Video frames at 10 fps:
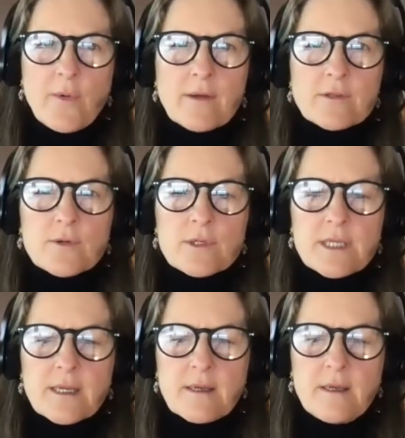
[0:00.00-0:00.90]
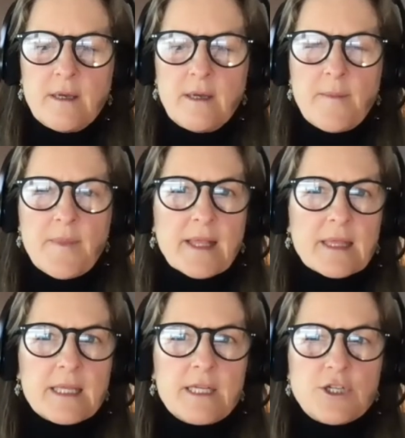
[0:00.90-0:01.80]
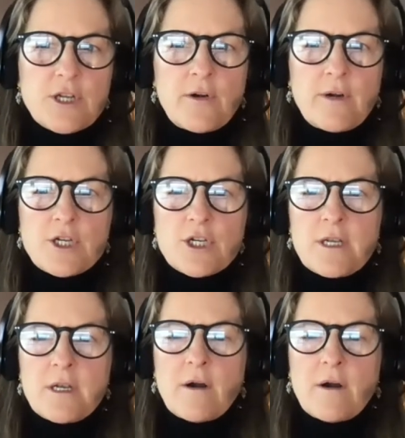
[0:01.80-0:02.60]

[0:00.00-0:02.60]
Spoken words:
outsourcing that lead generation?